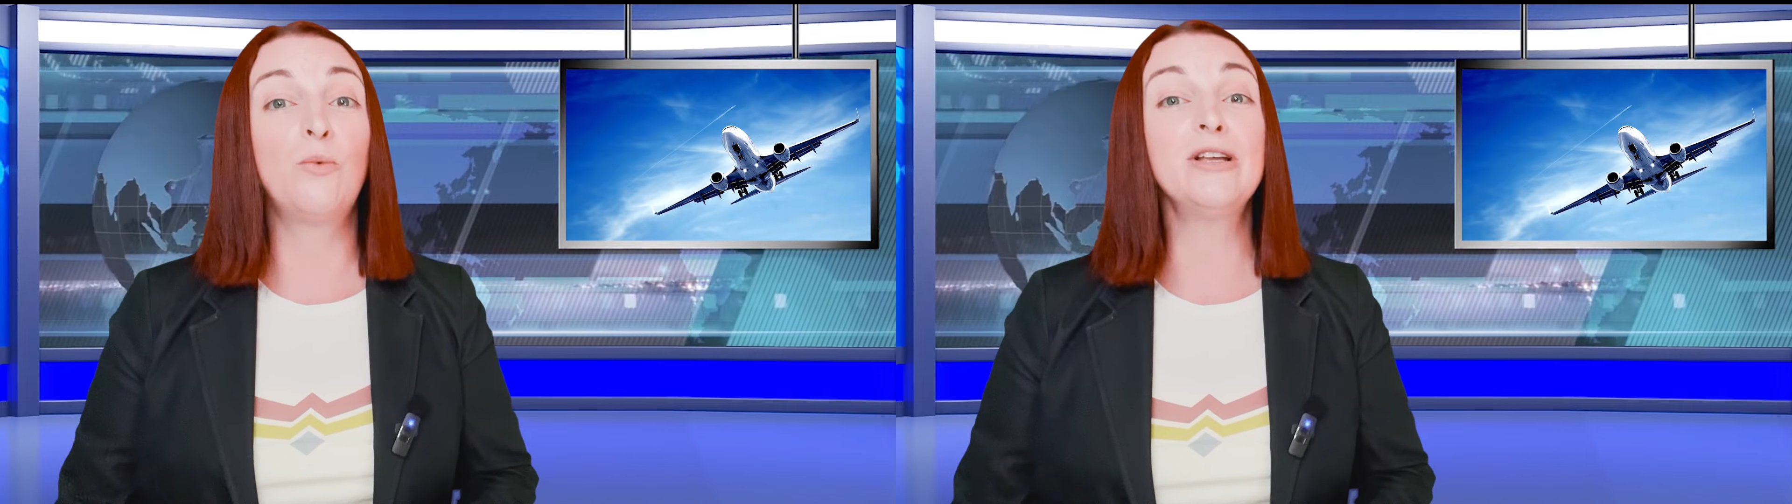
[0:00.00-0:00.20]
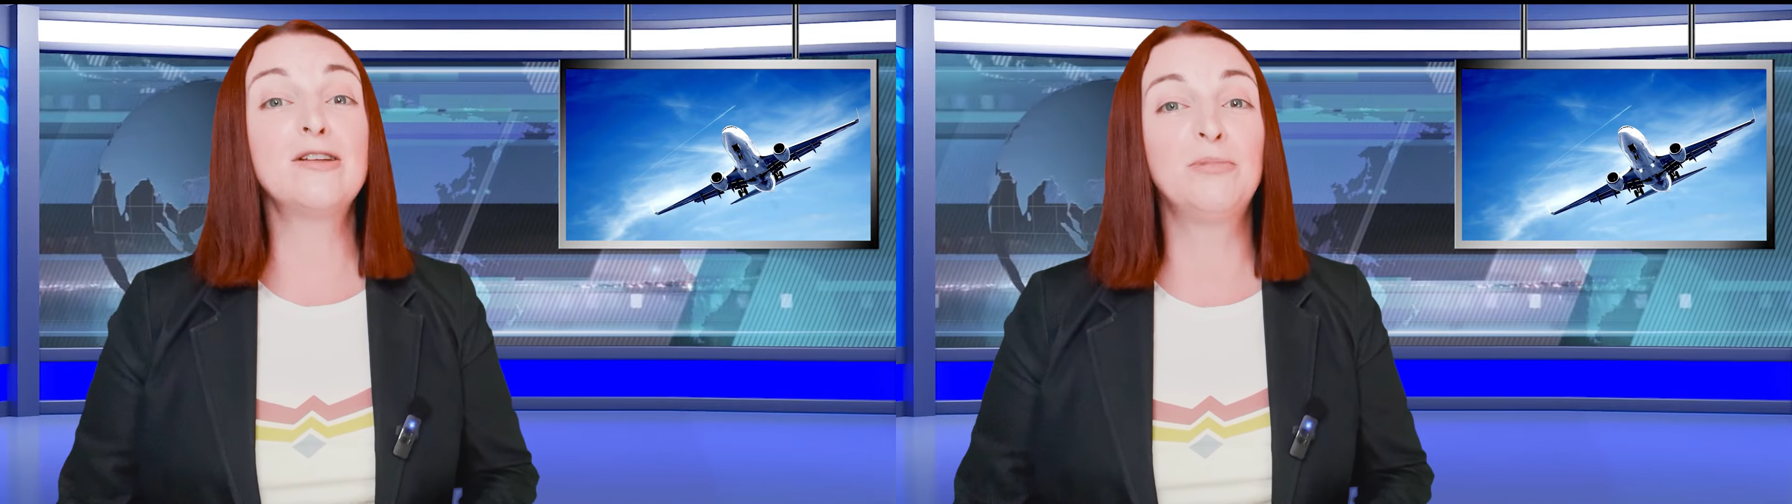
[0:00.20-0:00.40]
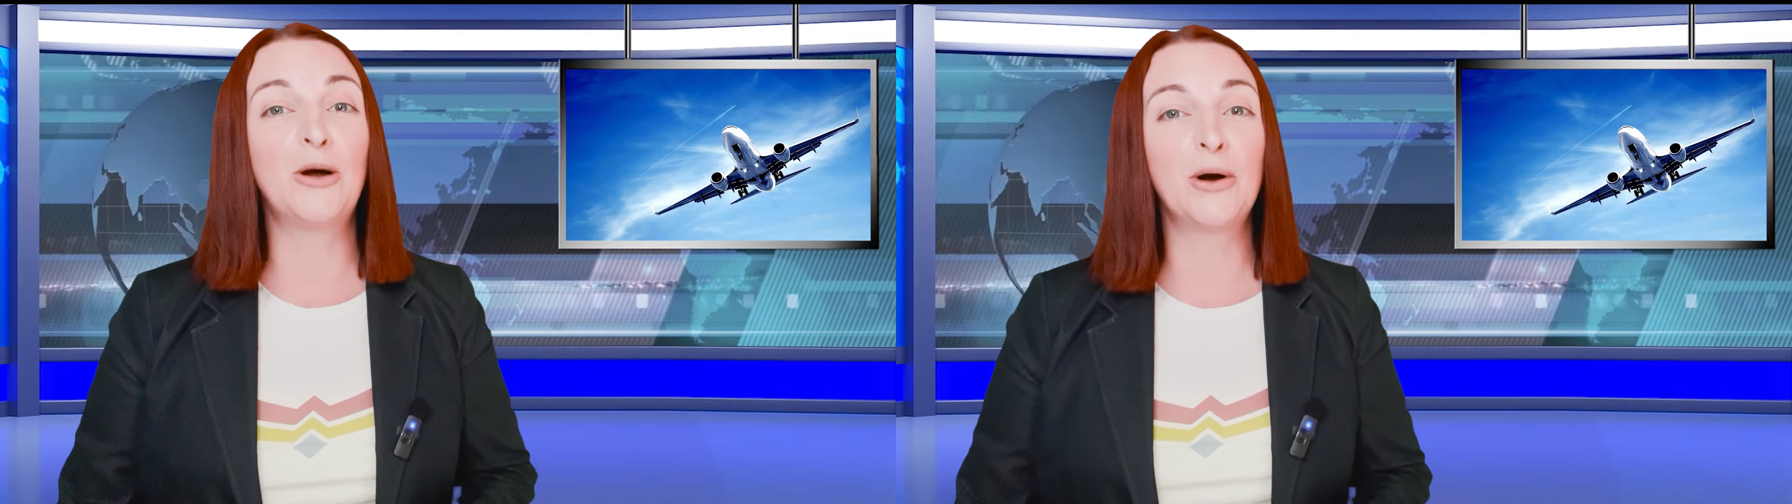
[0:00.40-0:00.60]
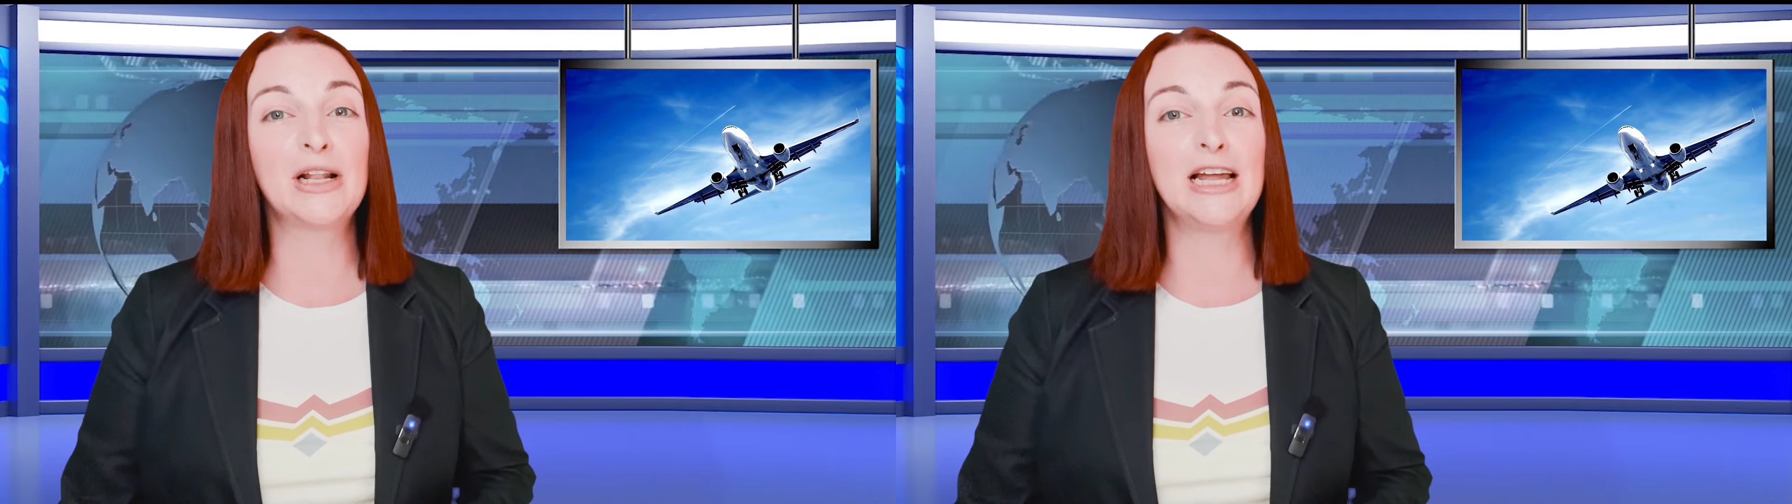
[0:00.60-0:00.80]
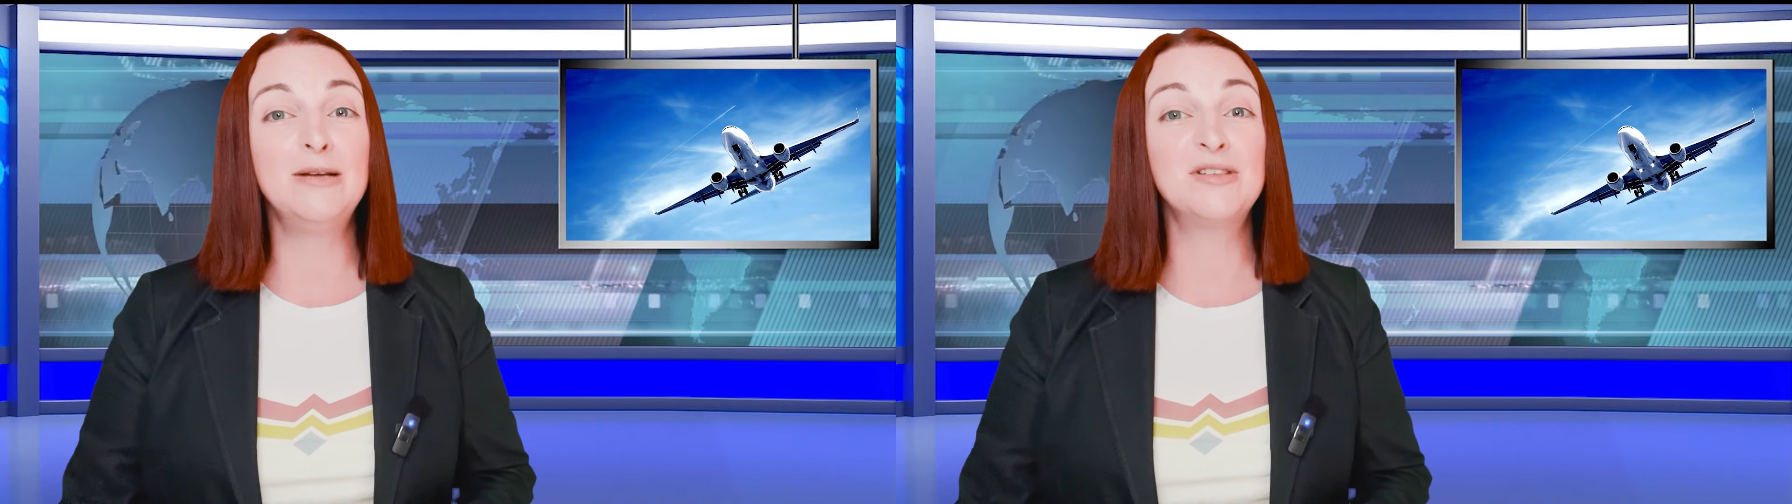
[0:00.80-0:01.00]
whistleblower
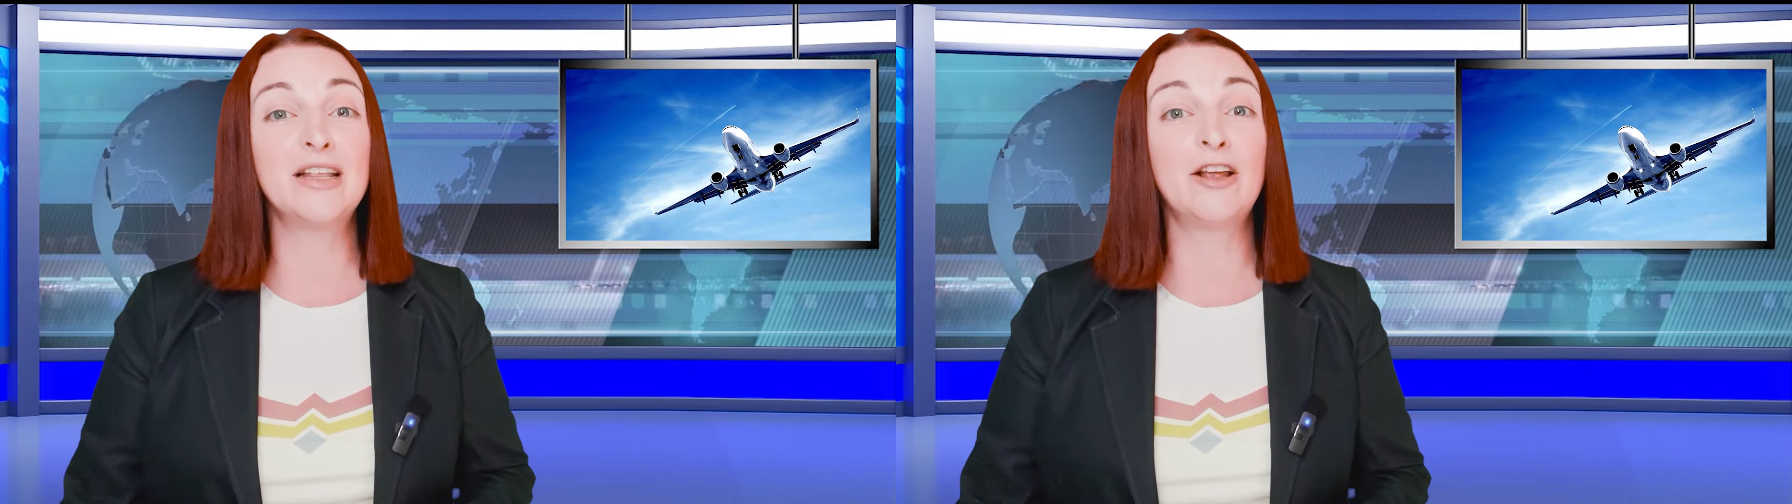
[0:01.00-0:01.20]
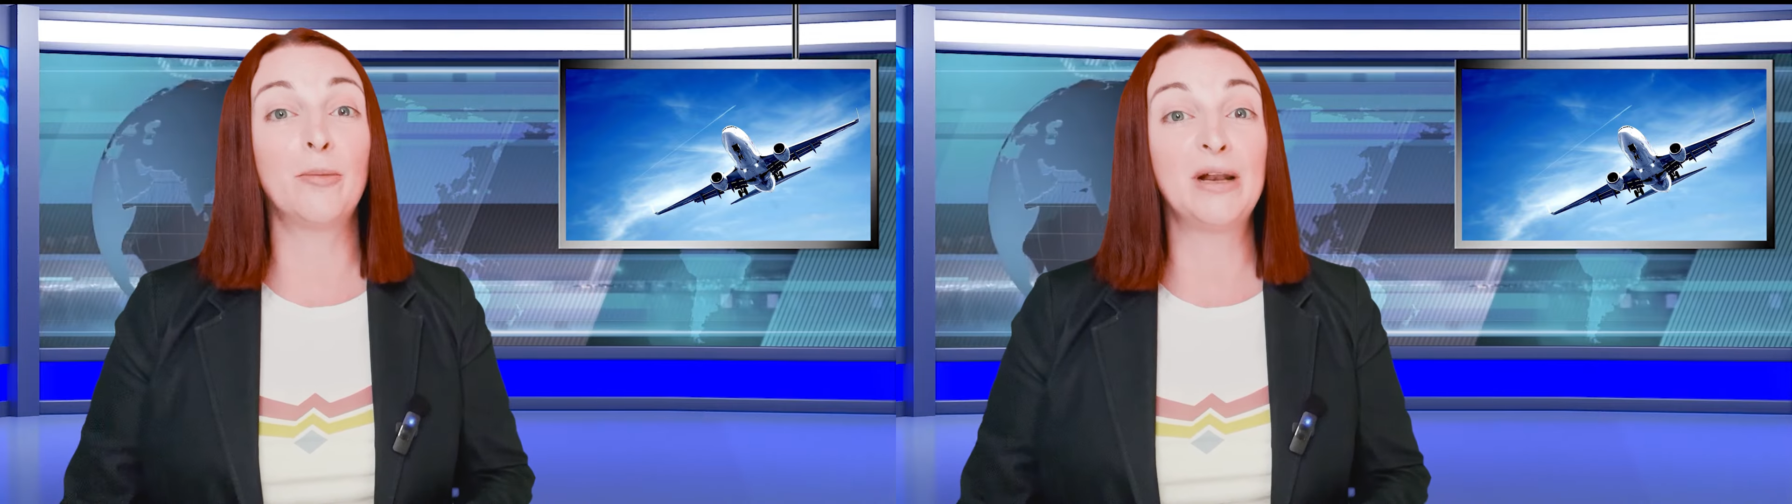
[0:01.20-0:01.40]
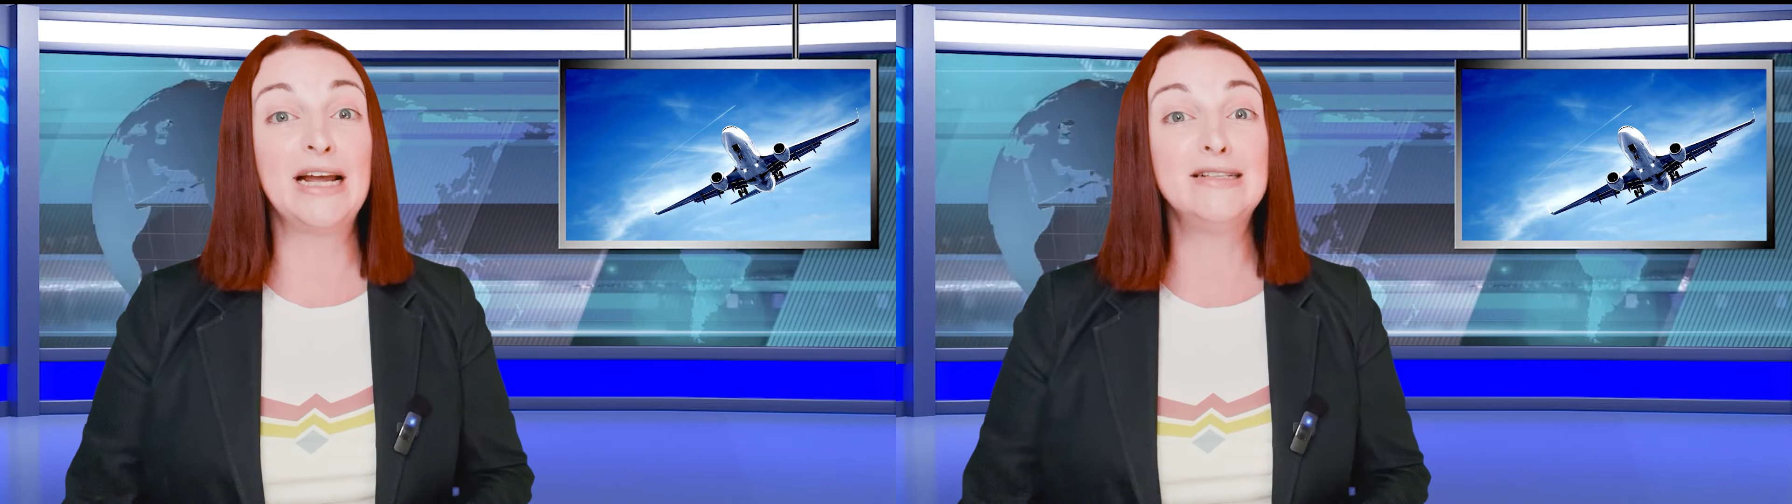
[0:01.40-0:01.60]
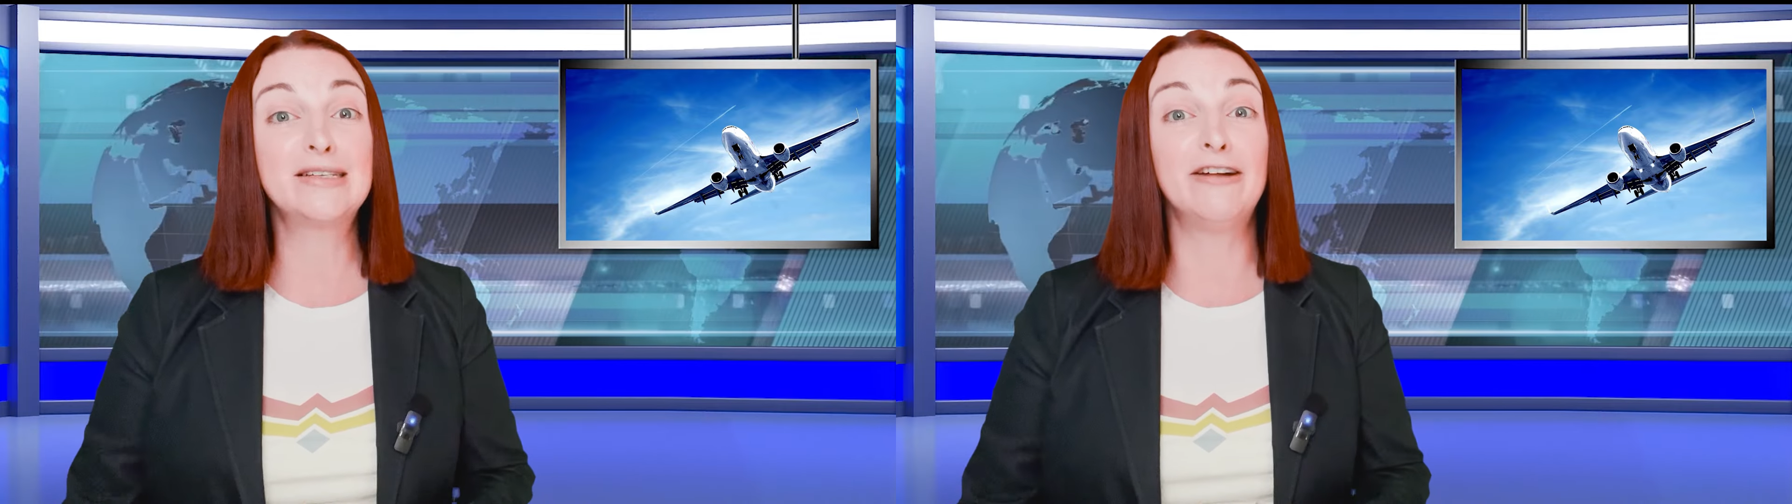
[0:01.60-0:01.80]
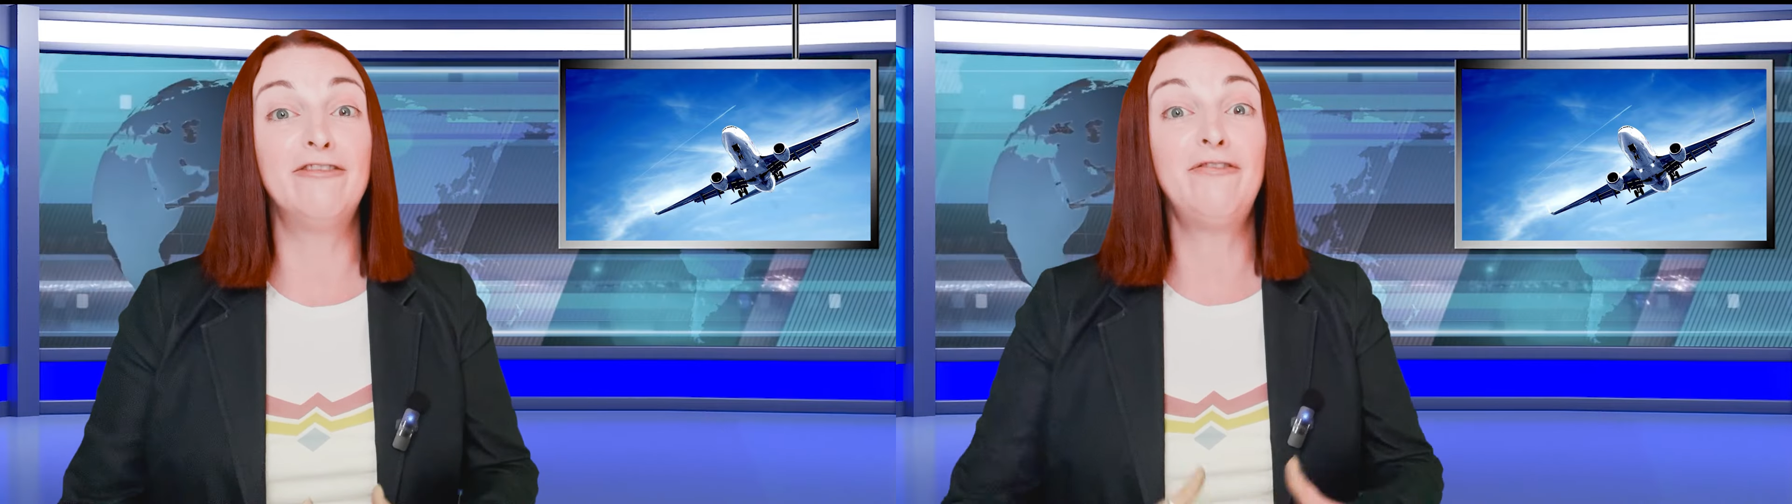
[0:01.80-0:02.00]
claims that their planes
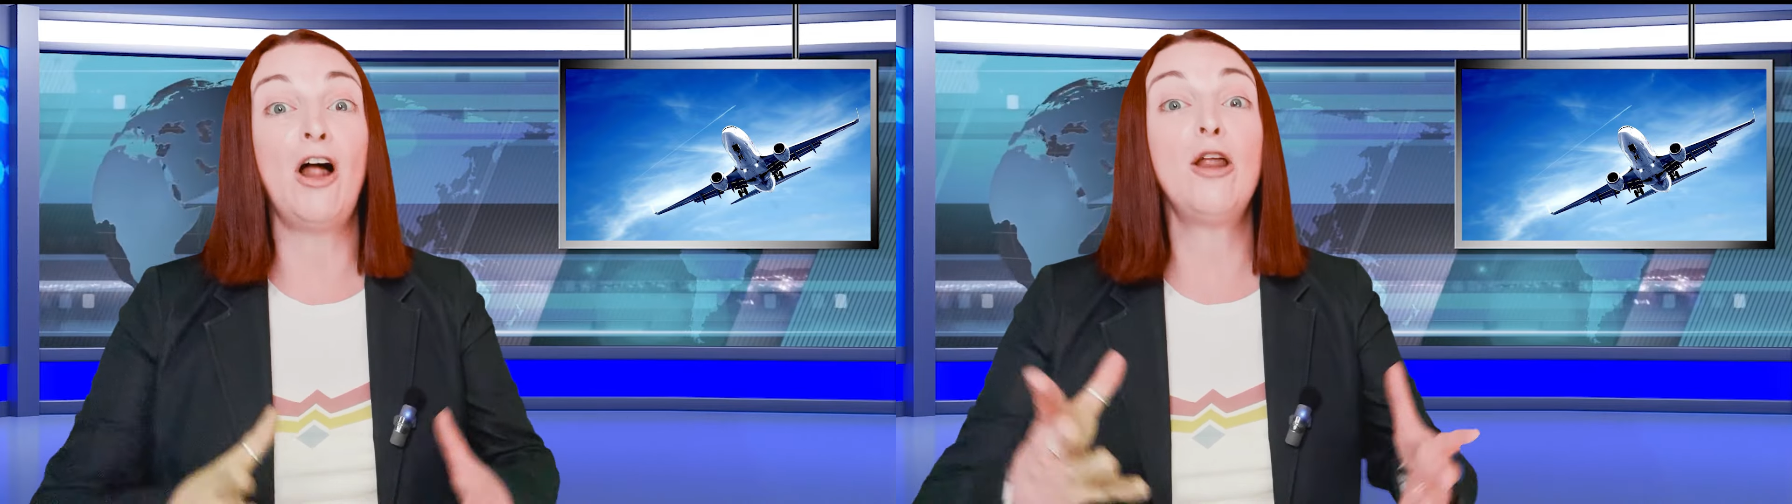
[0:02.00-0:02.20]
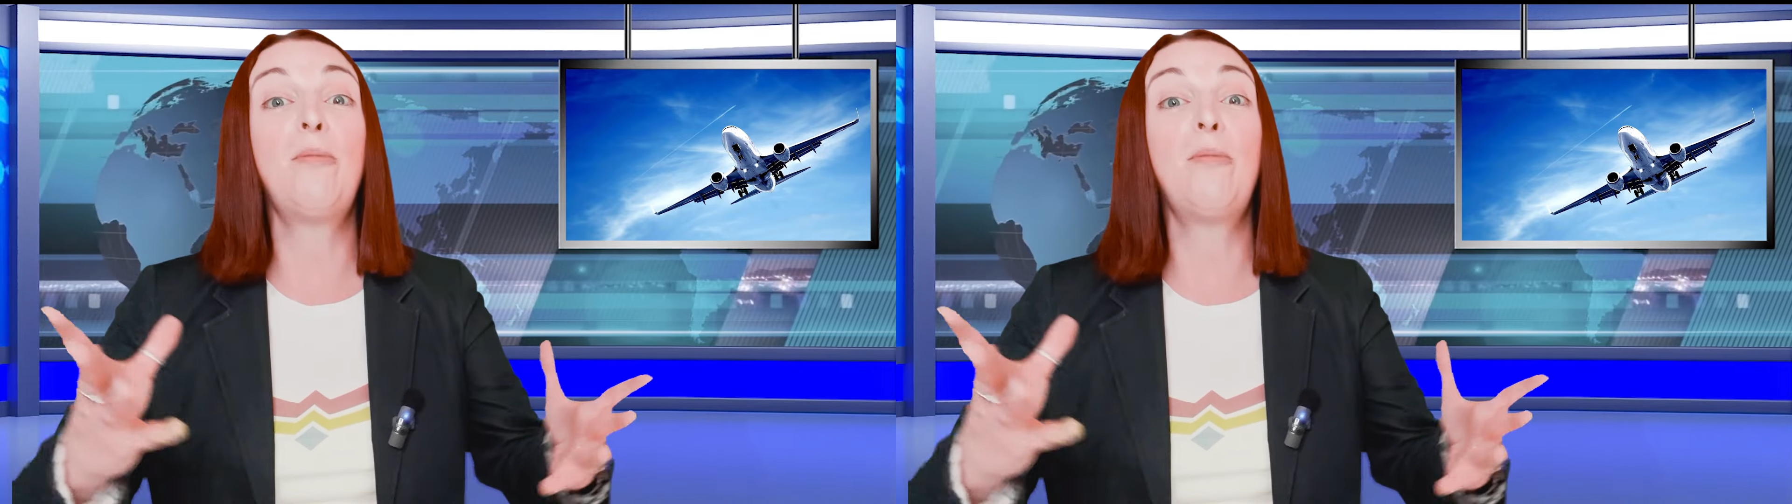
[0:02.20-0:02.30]
can fall